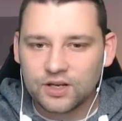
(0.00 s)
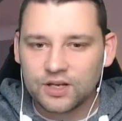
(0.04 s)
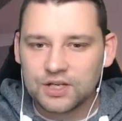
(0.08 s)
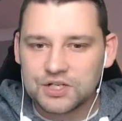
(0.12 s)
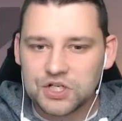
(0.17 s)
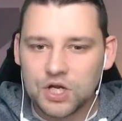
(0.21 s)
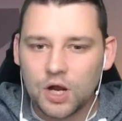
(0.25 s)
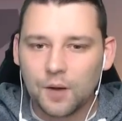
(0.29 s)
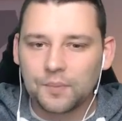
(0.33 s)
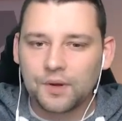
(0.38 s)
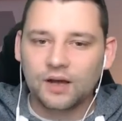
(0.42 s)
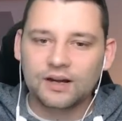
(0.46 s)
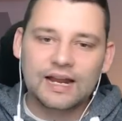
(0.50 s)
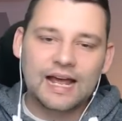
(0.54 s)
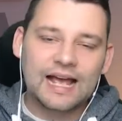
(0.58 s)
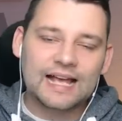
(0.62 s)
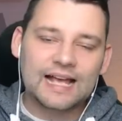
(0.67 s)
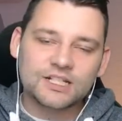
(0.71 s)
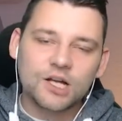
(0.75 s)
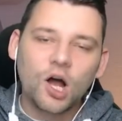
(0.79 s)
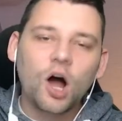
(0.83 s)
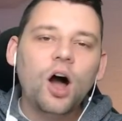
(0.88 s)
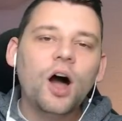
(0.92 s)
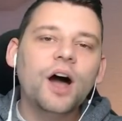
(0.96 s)
the shop kind of
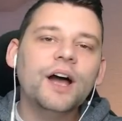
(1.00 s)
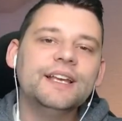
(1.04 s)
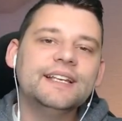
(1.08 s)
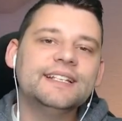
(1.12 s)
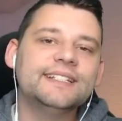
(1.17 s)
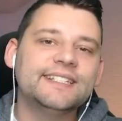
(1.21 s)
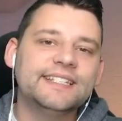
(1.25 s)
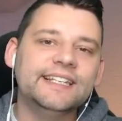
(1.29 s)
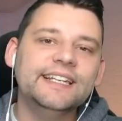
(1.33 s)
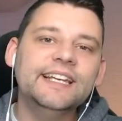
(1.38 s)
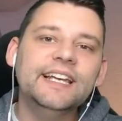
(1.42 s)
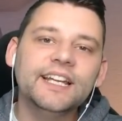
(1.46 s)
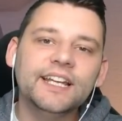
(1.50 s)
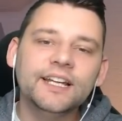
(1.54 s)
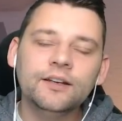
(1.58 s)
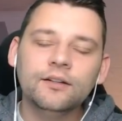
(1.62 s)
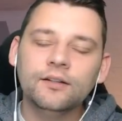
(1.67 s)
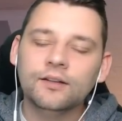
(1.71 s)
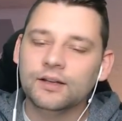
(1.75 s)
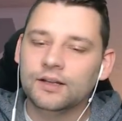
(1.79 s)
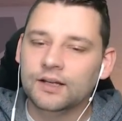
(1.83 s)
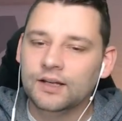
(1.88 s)
has a high ceiling.